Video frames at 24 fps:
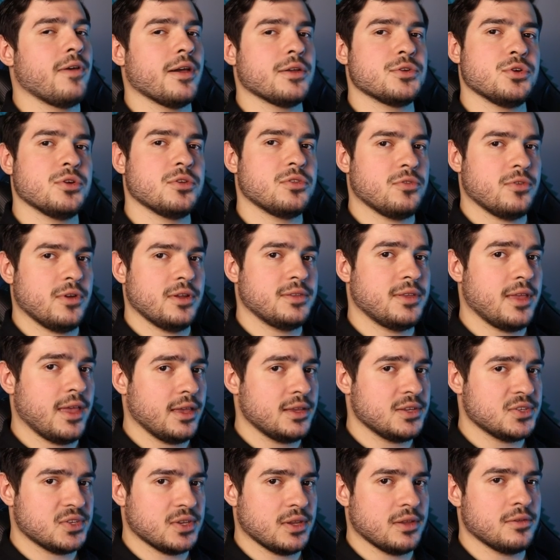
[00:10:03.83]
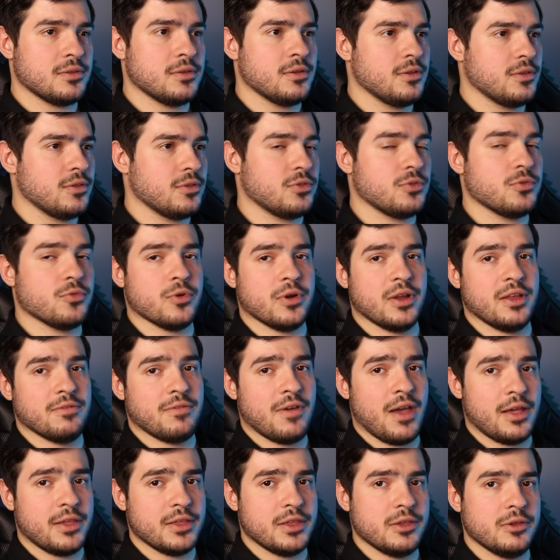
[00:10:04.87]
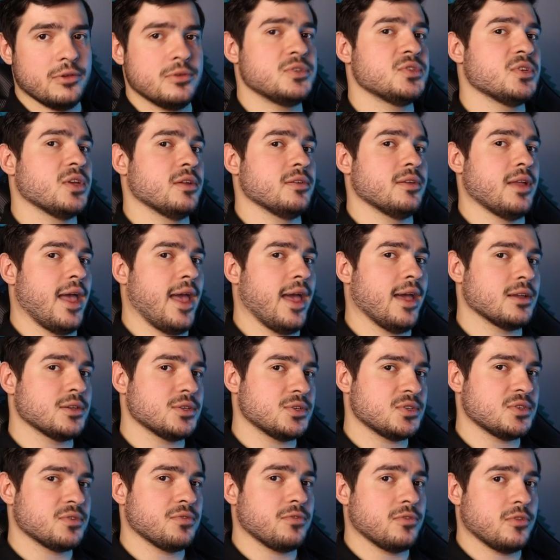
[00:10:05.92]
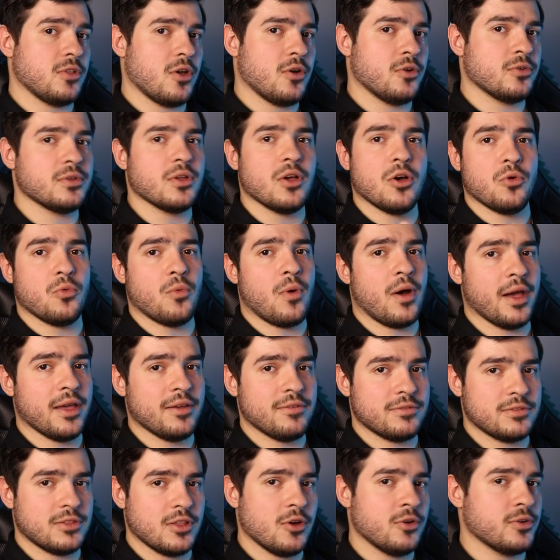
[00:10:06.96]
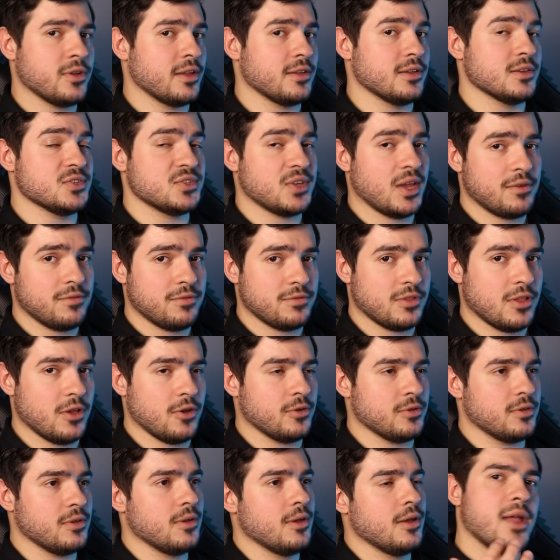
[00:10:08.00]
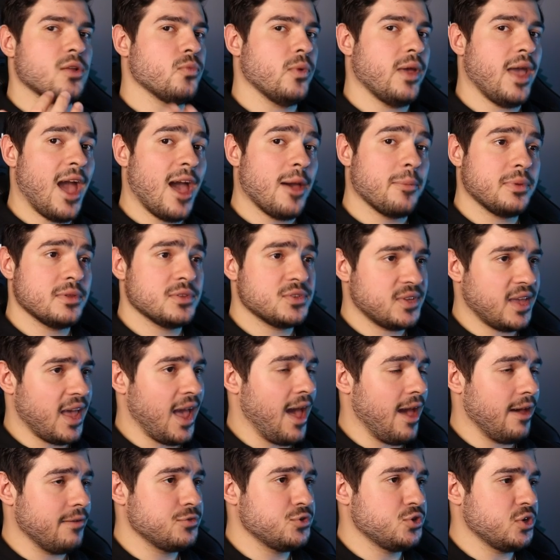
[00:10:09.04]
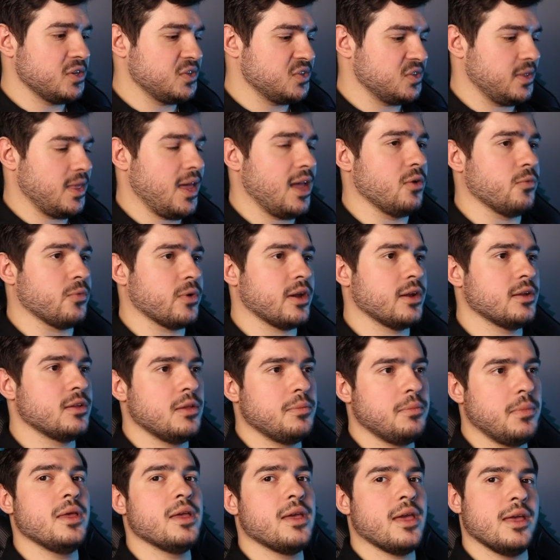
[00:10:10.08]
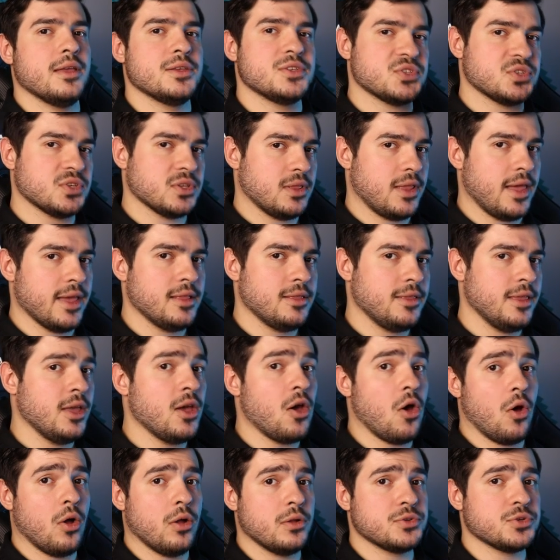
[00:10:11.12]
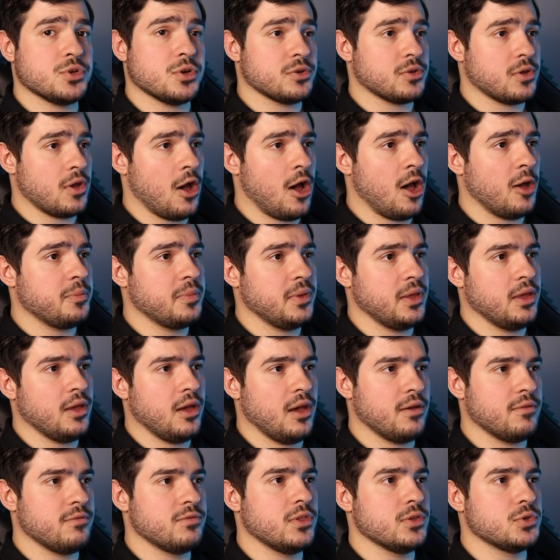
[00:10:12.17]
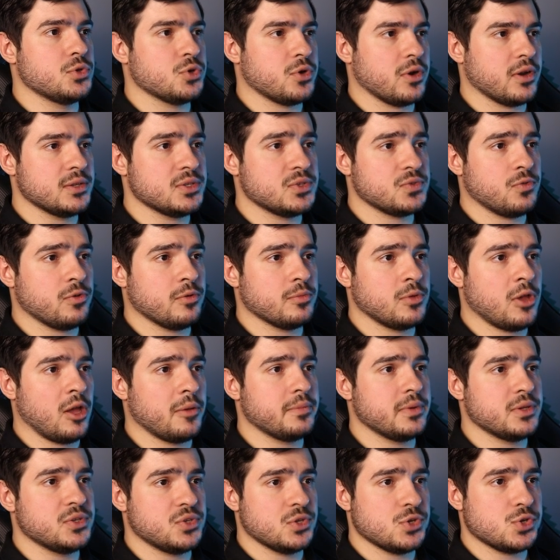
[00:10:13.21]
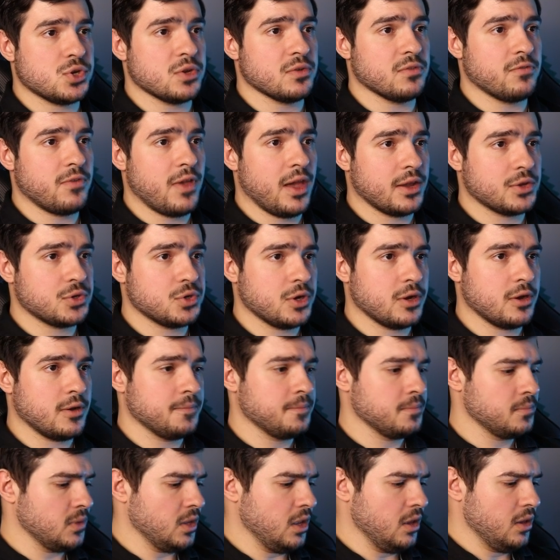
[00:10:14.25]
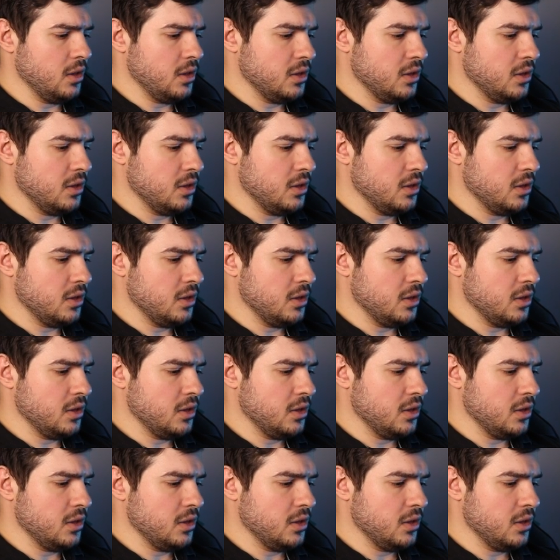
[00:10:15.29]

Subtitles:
And a vector 3 takes in three values, an x float, a y float, and a z float. And we happen to have just that. We're going to make a slightly altered copy of the transform.position vector.